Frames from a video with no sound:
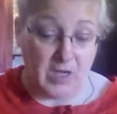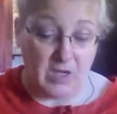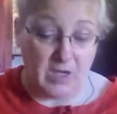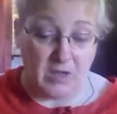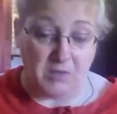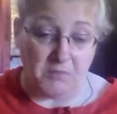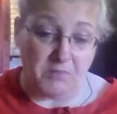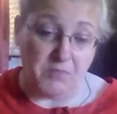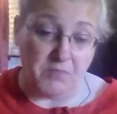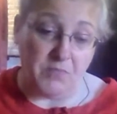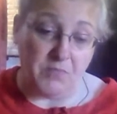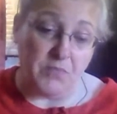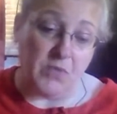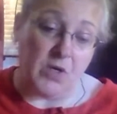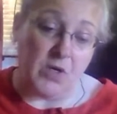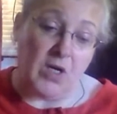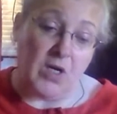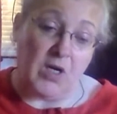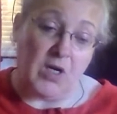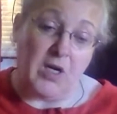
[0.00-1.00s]
Um,
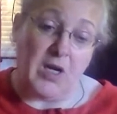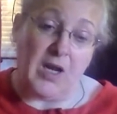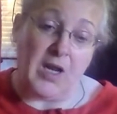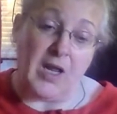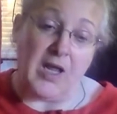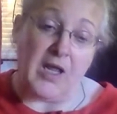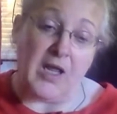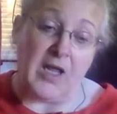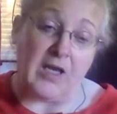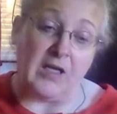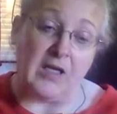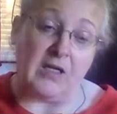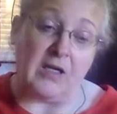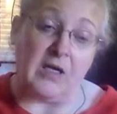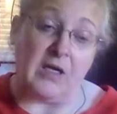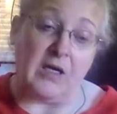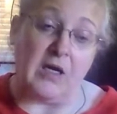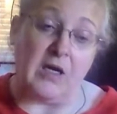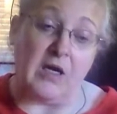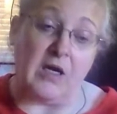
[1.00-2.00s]
and,
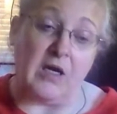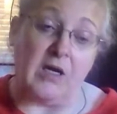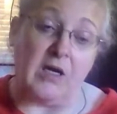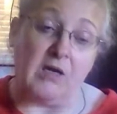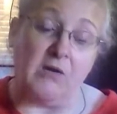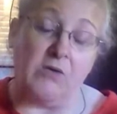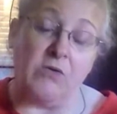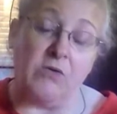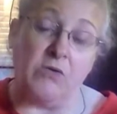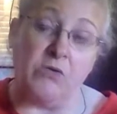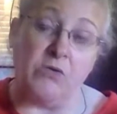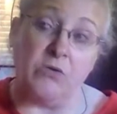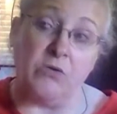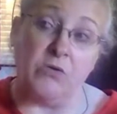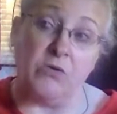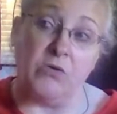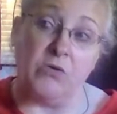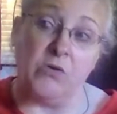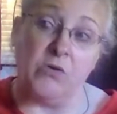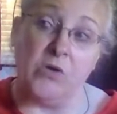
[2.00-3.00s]
uh,
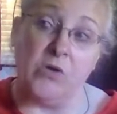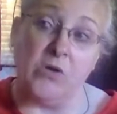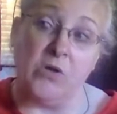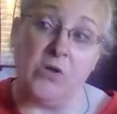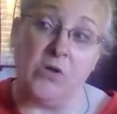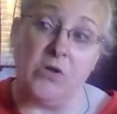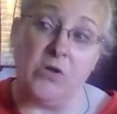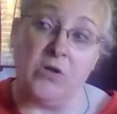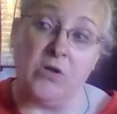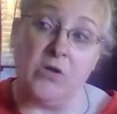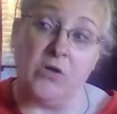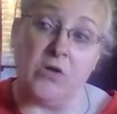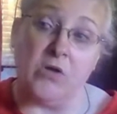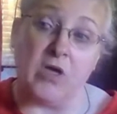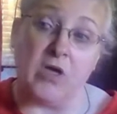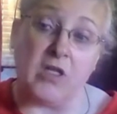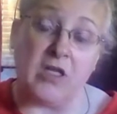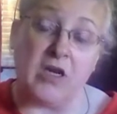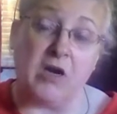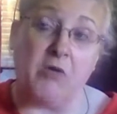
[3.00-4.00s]

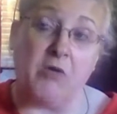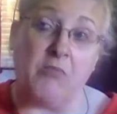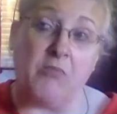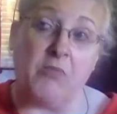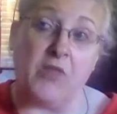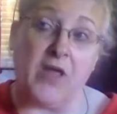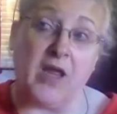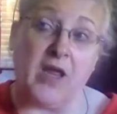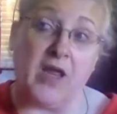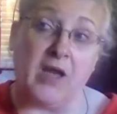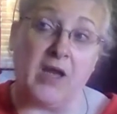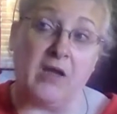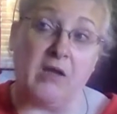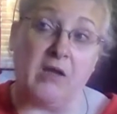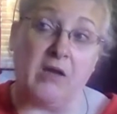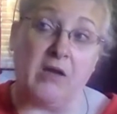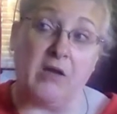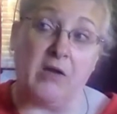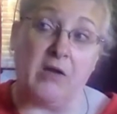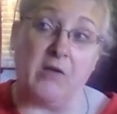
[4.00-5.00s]
got that all planned.
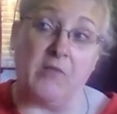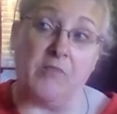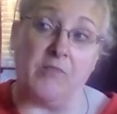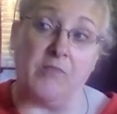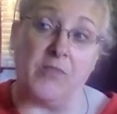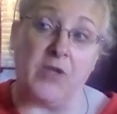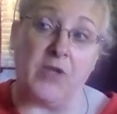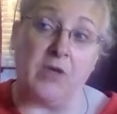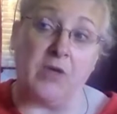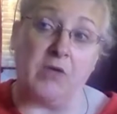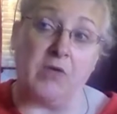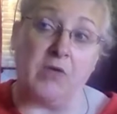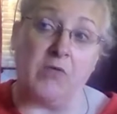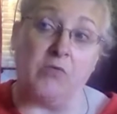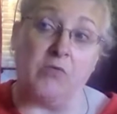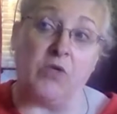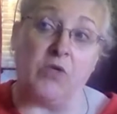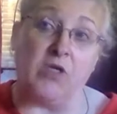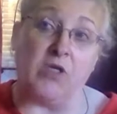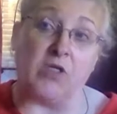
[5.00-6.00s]
Um, then
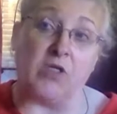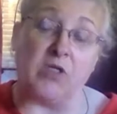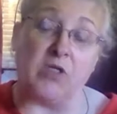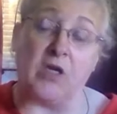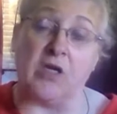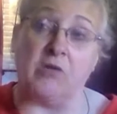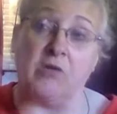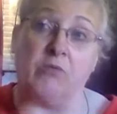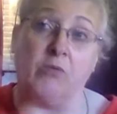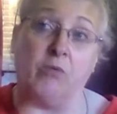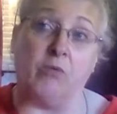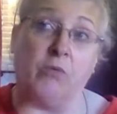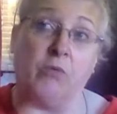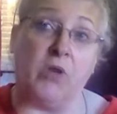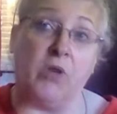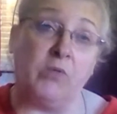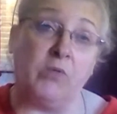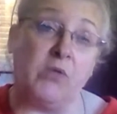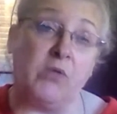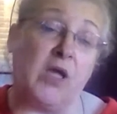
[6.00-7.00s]
we discussed what
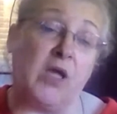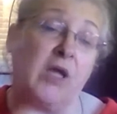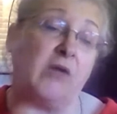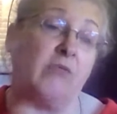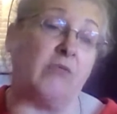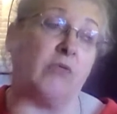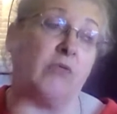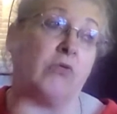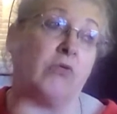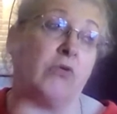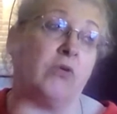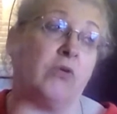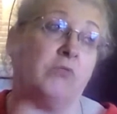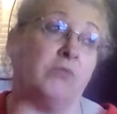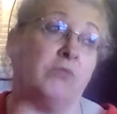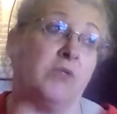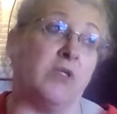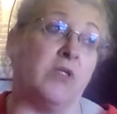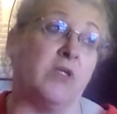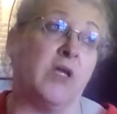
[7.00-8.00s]
we would like for
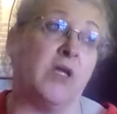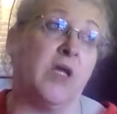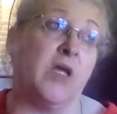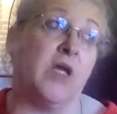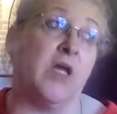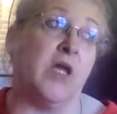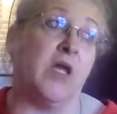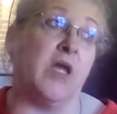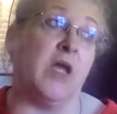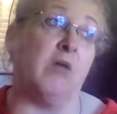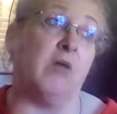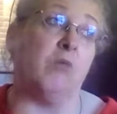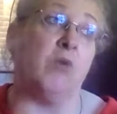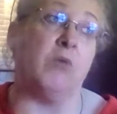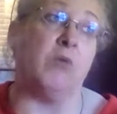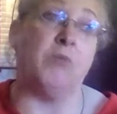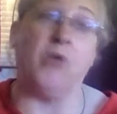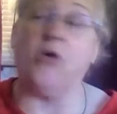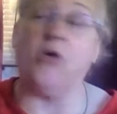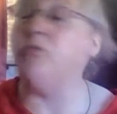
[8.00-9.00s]
Christmas. And
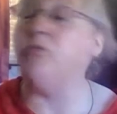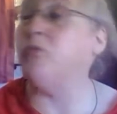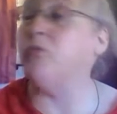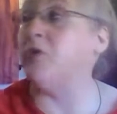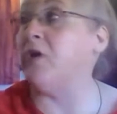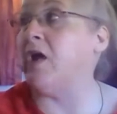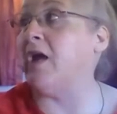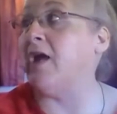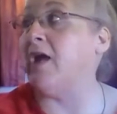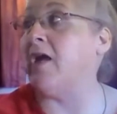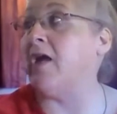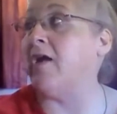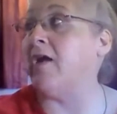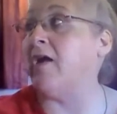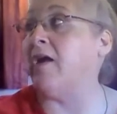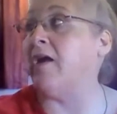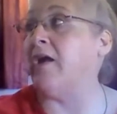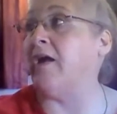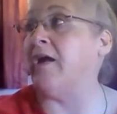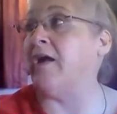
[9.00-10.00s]
we both would like
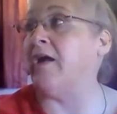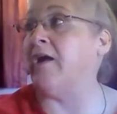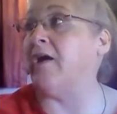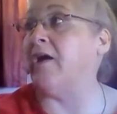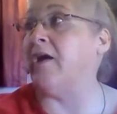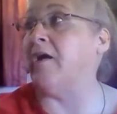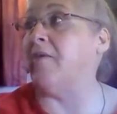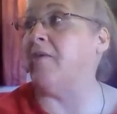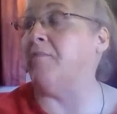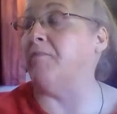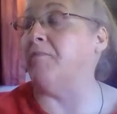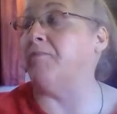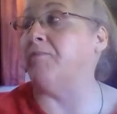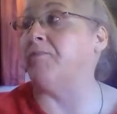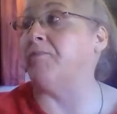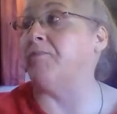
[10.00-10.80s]
a, um,